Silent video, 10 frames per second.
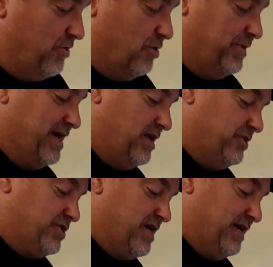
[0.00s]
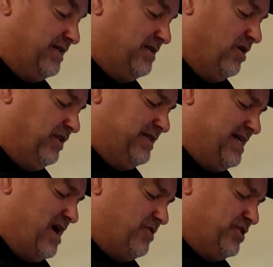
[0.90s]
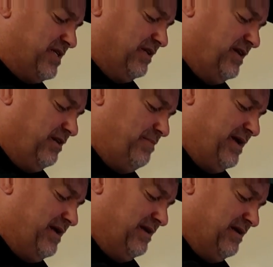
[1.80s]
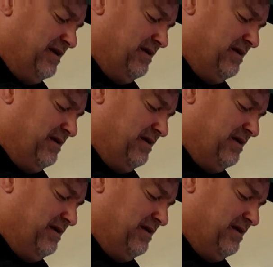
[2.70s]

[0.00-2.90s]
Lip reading: and I'm hoping that'll just kind of dull it down just a little bit.